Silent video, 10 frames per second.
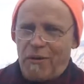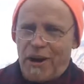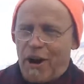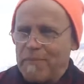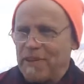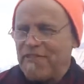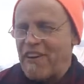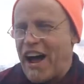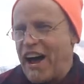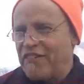we opened the
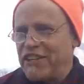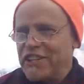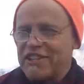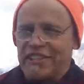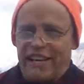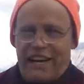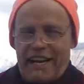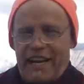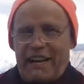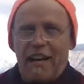valve and just let it
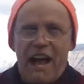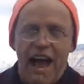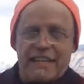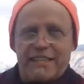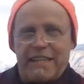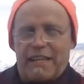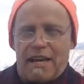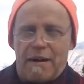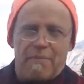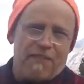in.
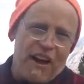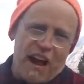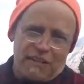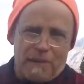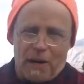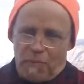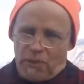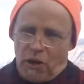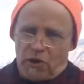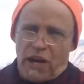Accidentally, the valve's been
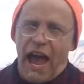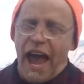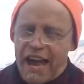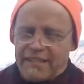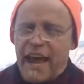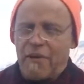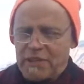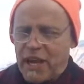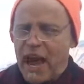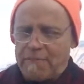open the whole time. As that
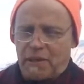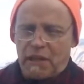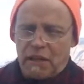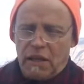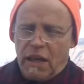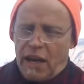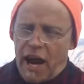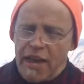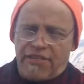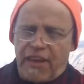was happening, and
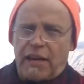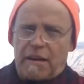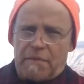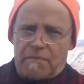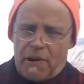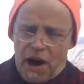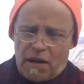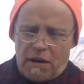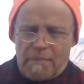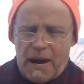I think Barack
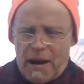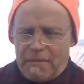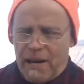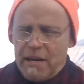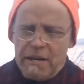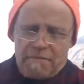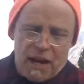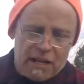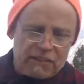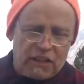Obama,
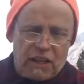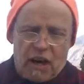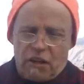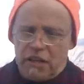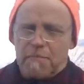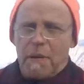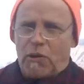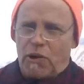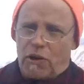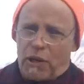Monsi, all these people
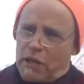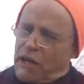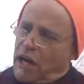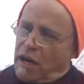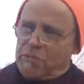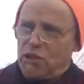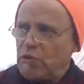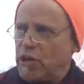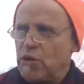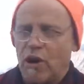are going to come to
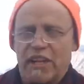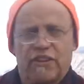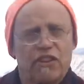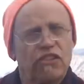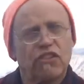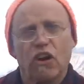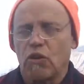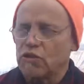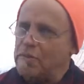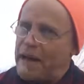regret this
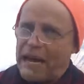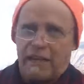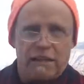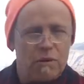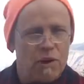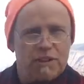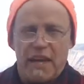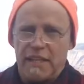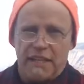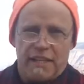so dramatically, what
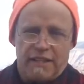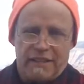they did.